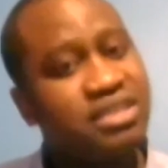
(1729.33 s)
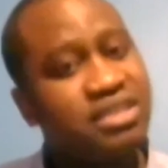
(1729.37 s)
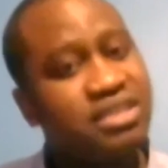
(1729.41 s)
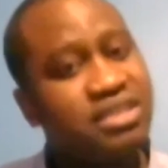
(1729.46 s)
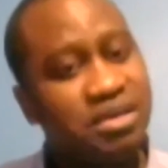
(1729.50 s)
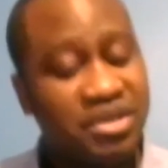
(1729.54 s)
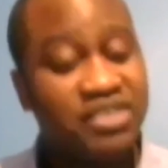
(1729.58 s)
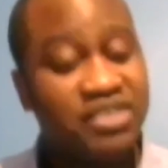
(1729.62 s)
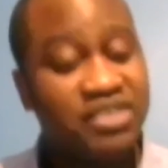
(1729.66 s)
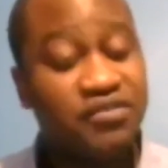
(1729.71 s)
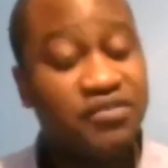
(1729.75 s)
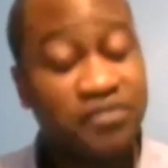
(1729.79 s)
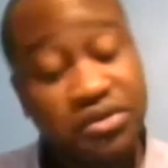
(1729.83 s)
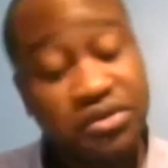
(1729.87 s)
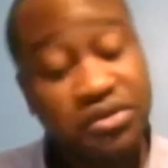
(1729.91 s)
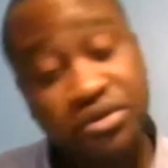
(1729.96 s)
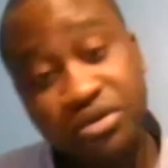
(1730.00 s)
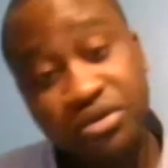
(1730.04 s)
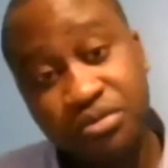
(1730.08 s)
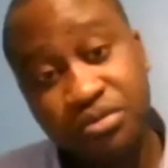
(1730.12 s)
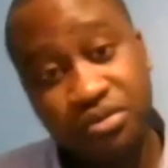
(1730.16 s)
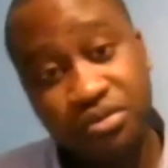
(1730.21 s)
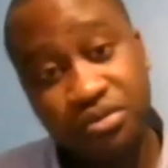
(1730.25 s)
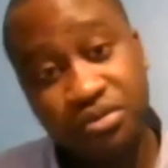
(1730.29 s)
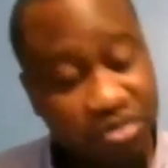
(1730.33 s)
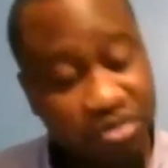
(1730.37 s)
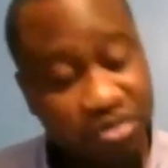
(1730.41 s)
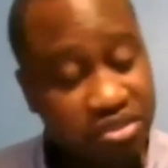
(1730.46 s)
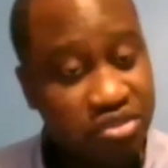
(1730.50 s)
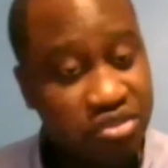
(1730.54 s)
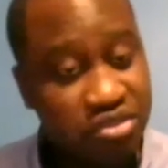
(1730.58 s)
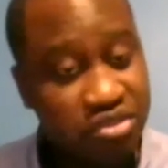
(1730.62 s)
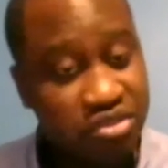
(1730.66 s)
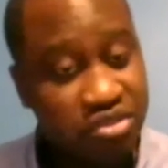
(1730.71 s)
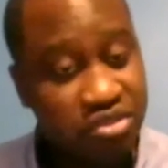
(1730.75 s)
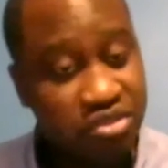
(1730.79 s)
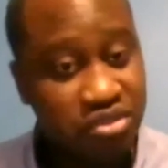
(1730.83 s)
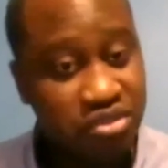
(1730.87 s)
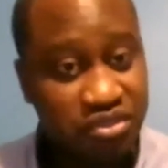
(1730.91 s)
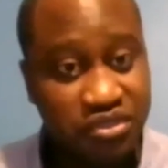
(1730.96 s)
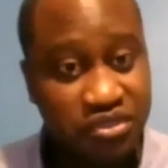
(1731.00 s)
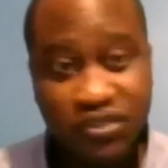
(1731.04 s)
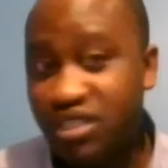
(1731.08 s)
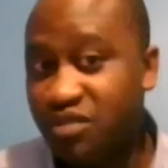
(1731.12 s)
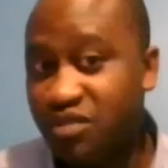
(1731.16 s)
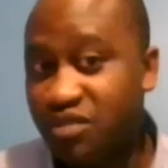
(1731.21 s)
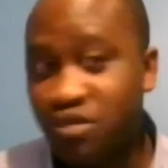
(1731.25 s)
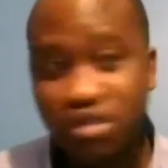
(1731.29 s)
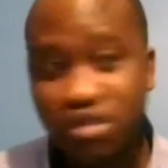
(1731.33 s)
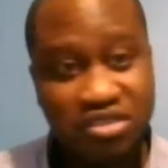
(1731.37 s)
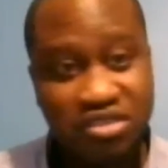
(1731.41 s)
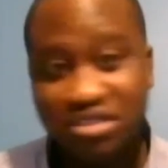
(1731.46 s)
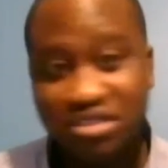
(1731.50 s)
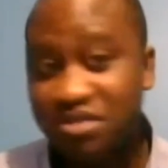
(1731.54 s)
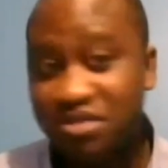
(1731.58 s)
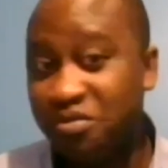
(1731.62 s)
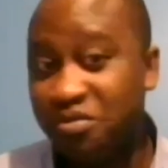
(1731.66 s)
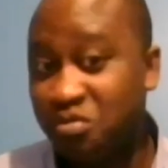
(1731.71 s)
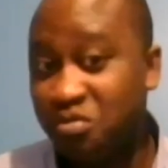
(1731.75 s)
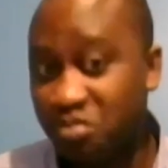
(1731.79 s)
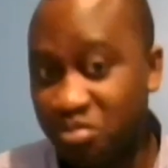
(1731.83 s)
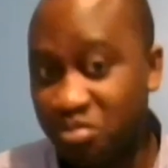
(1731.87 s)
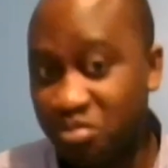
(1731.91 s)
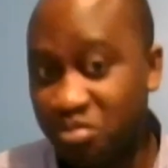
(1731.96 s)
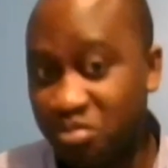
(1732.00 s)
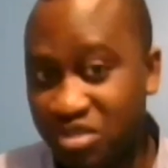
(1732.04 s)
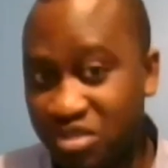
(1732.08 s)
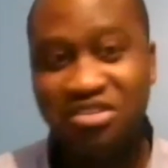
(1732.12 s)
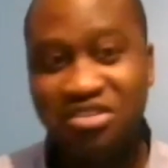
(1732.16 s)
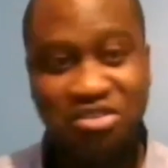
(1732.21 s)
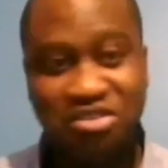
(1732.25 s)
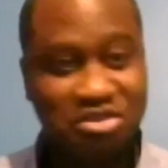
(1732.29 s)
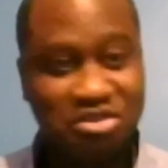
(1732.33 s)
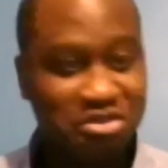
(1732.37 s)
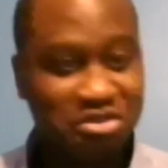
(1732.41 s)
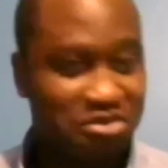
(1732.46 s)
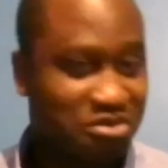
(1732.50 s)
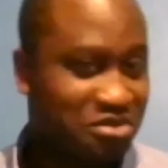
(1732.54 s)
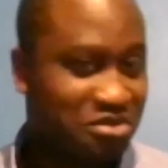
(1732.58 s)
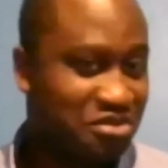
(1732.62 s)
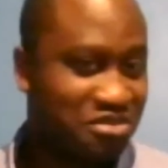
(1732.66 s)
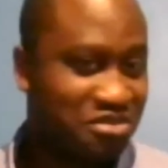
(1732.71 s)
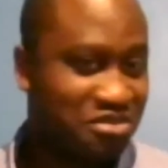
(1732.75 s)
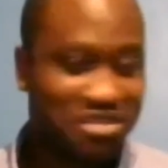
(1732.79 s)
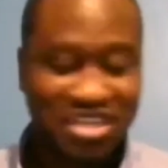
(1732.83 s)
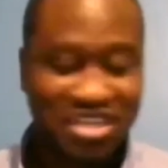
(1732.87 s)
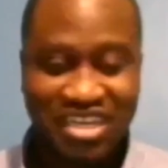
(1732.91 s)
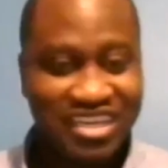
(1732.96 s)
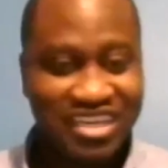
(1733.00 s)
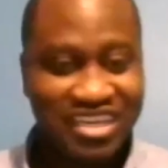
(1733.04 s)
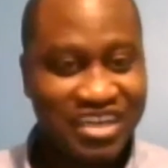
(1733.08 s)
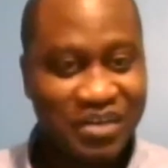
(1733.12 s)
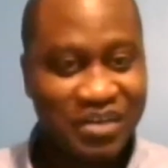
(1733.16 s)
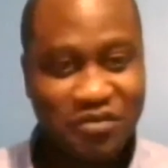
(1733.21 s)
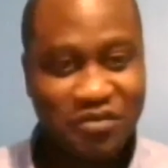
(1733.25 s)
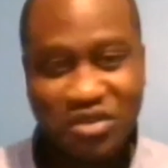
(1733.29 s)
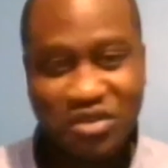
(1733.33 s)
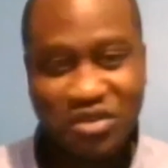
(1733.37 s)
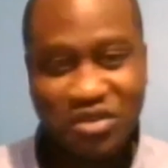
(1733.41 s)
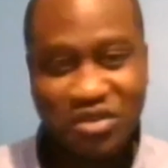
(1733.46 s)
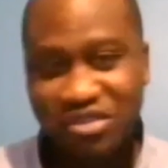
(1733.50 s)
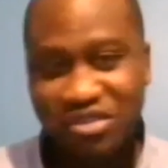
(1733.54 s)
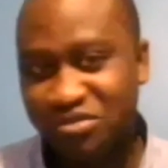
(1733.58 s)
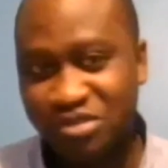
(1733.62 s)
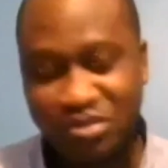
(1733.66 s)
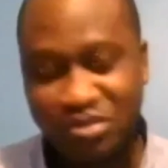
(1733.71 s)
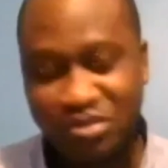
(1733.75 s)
present them as vulnerable to the justice system, which is a big issue because,